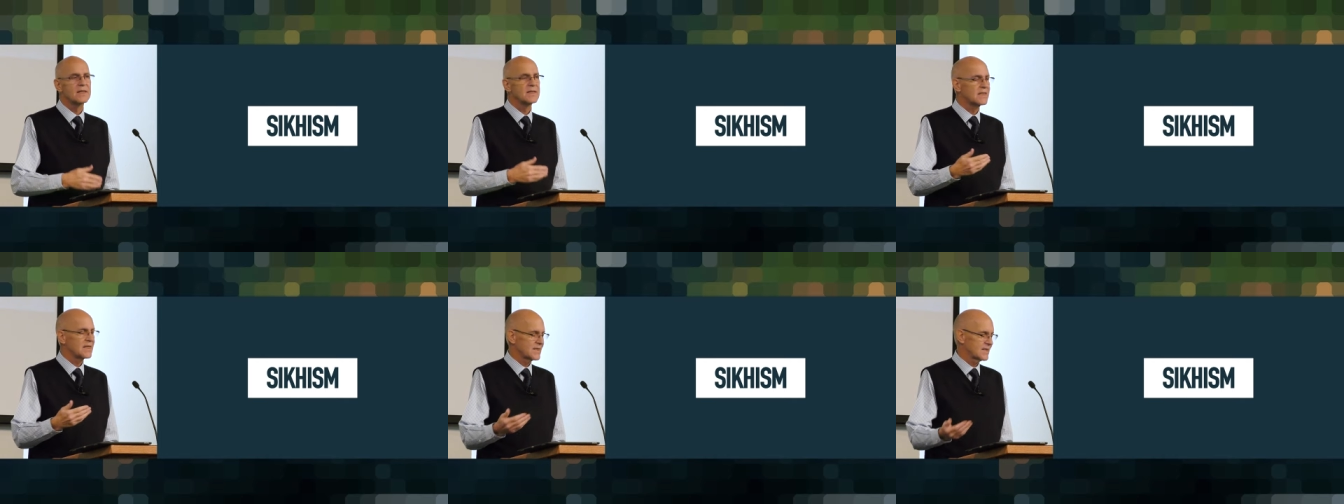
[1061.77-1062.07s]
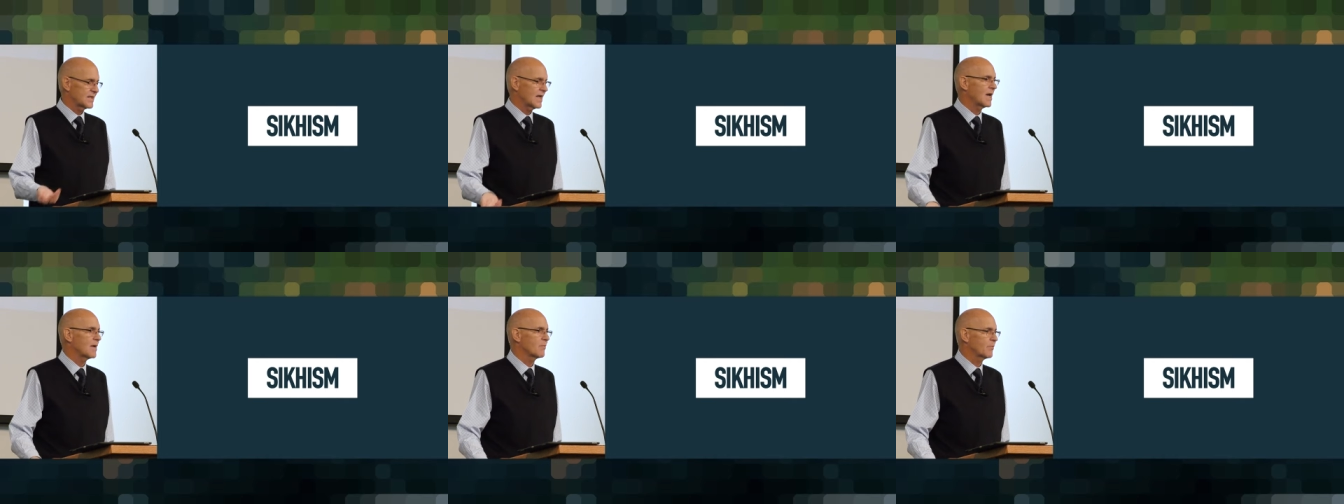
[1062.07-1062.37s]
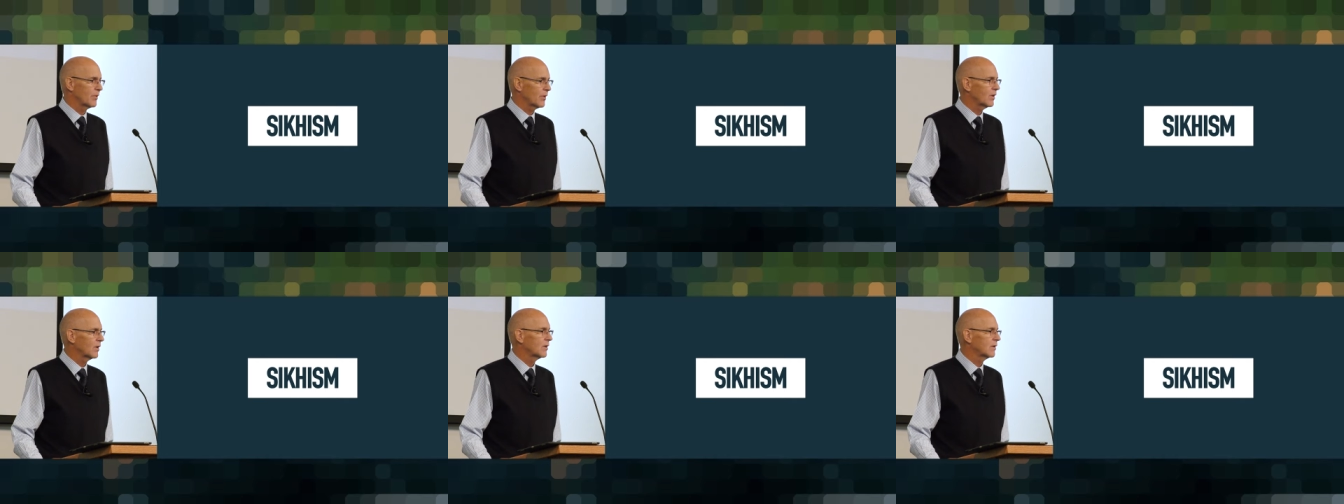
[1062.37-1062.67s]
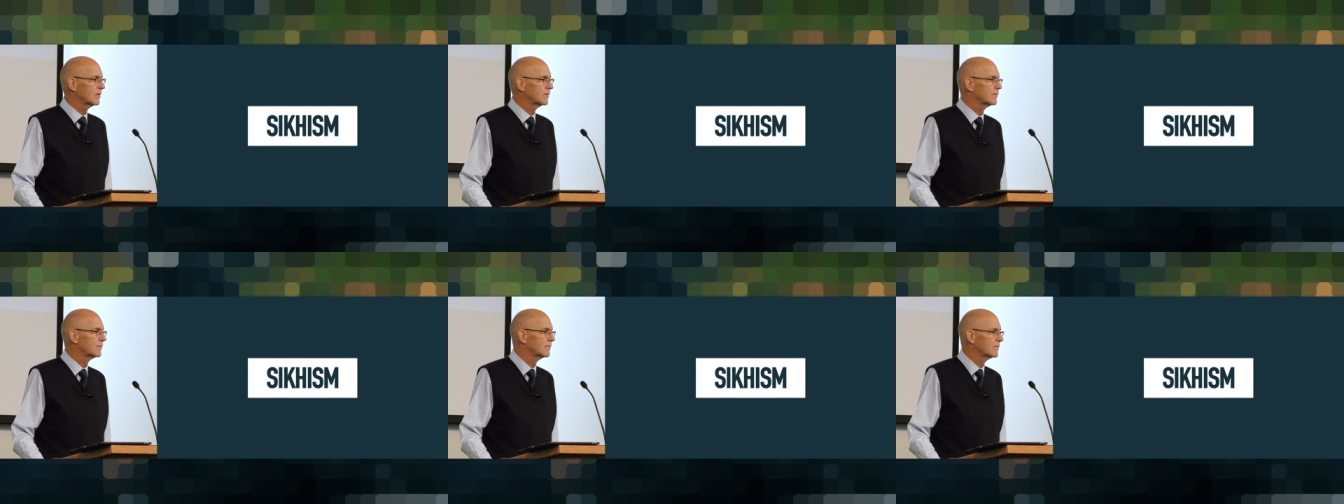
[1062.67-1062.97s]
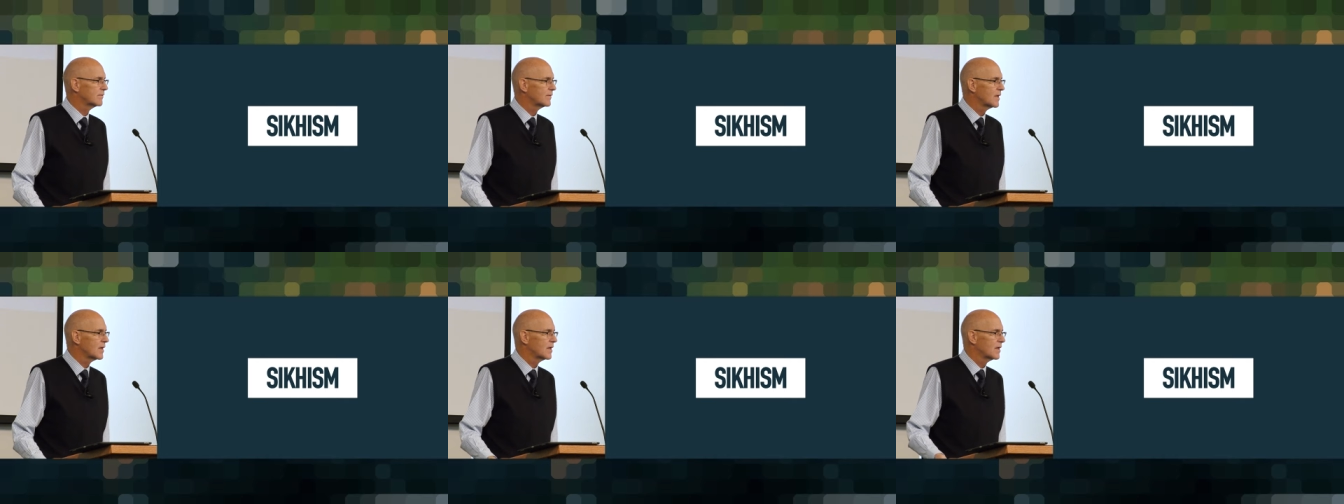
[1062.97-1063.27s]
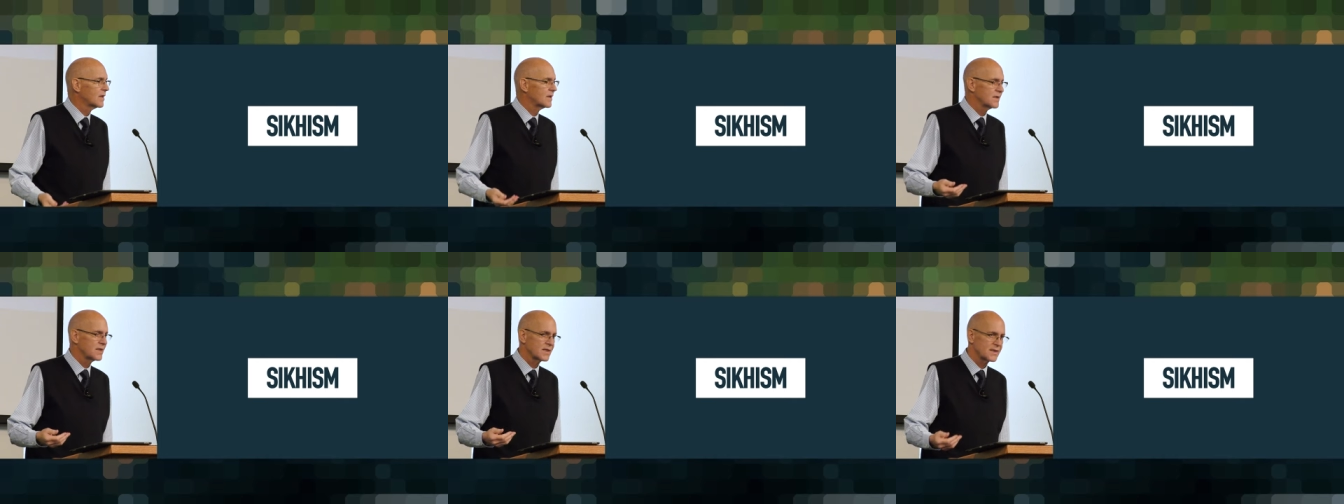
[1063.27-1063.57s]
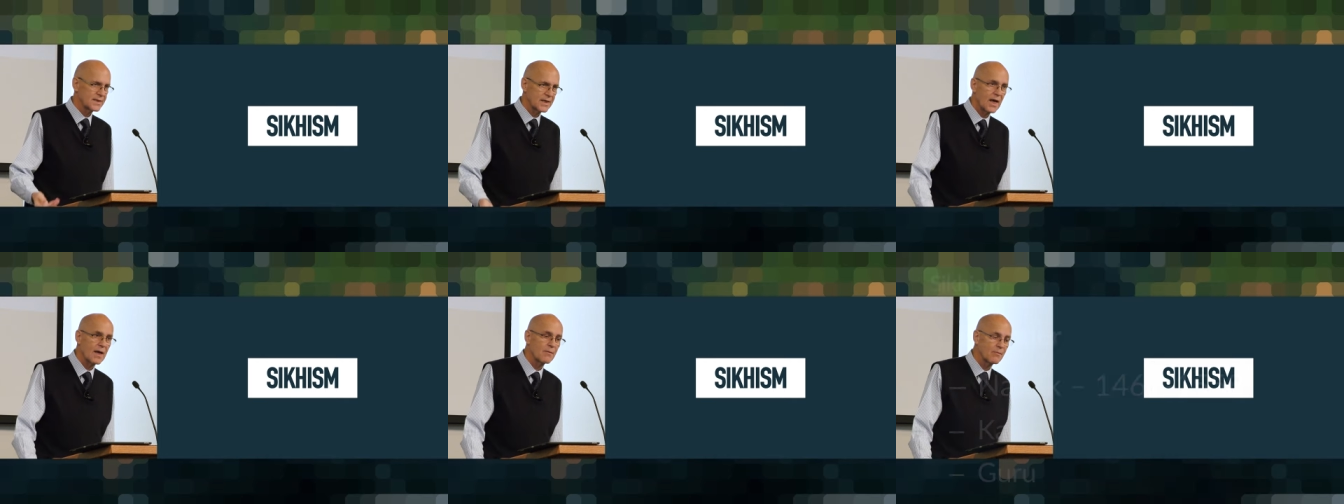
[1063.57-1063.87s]
disciple,
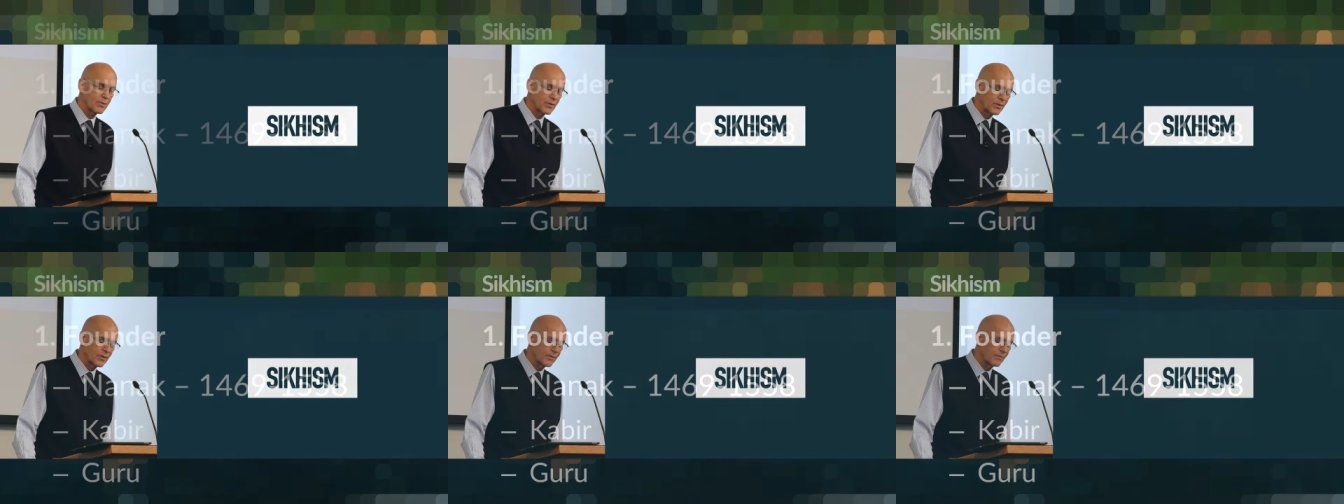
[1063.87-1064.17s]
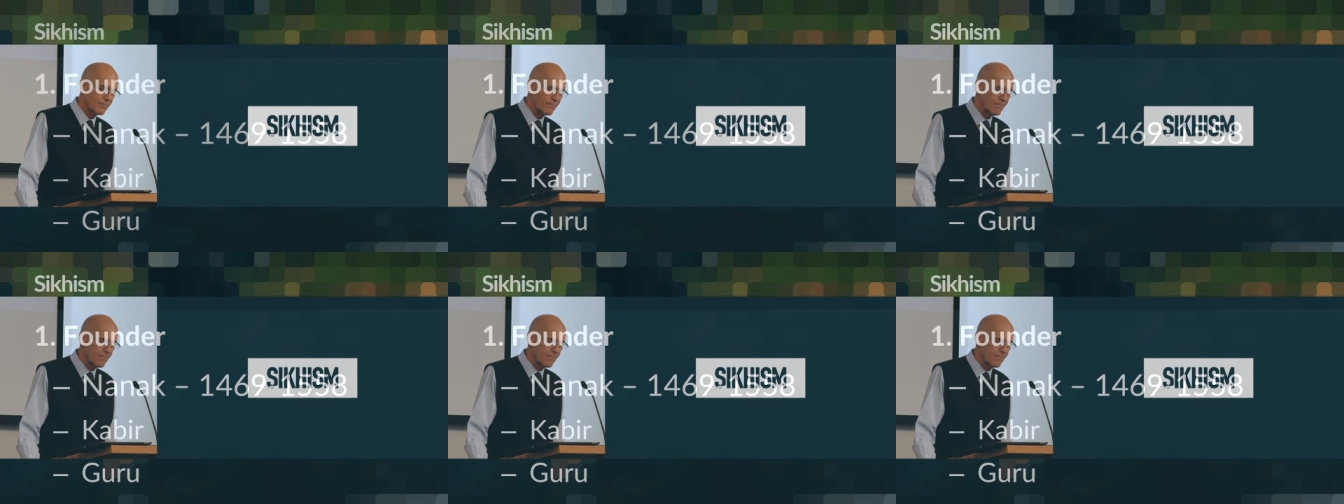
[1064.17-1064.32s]
disciple.